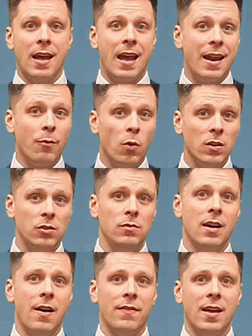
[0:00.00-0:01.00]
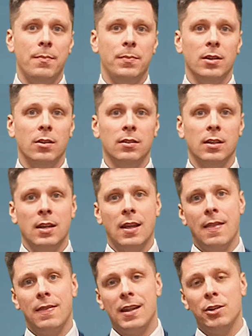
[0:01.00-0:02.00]
And once you have that built,
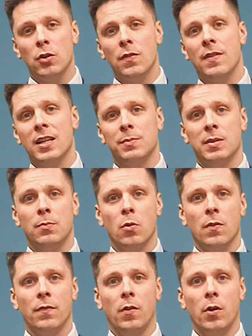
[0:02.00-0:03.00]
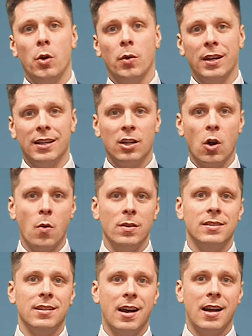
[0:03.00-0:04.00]
then your investment portfolio can
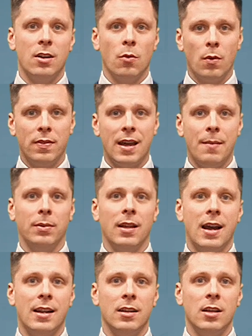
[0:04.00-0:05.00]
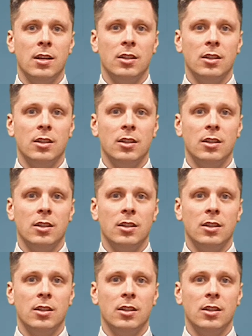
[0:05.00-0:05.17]
coincide with that plan